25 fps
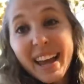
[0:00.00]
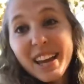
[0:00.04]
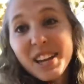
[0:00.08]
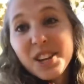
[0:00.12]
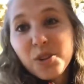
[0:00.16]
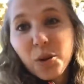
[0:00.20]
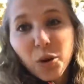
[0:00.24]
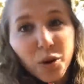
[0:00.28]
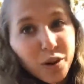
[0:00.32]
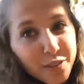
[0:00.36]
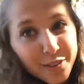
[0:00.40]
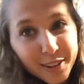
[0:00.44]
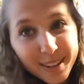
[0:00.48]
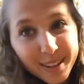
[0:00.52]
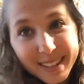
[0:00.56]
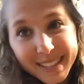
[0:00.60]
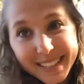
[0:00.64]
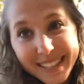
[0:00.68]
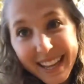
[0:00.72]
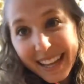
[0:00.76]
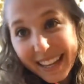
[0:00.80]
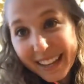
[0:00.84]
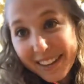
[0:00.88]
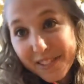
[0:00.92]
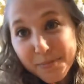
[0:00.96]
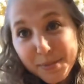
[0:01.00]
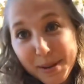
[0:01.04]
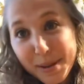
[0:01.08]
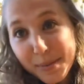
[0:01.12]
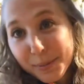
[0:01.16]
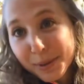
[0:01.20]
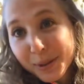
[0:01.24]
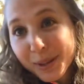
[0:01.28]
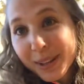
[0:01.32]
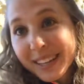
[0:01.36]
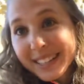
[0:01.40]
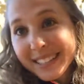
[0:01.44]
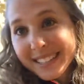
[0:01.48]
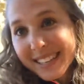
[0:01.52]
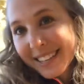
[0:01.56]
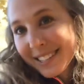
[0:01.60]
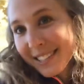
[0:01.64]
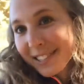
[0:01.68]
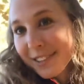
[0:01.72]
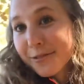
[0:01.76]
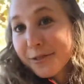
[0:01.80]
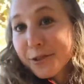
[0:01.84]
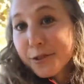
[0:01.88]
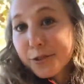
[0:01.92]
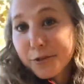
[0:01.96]
endorphins that give people a
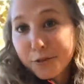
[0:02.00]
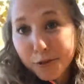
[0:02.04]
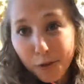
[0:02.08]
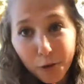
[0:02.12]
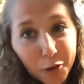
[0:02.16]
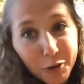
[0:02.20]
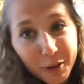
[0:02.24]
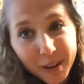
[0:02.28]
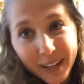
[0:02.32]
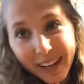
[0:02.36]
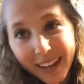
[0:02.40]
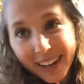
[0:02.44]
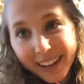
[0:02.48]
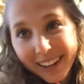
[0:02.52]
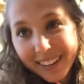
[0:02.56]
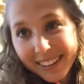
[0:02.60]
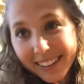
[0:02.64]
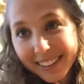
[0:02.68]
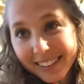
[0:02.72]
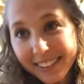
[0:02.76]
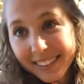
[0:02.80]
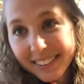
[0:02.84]
sense of euphoria,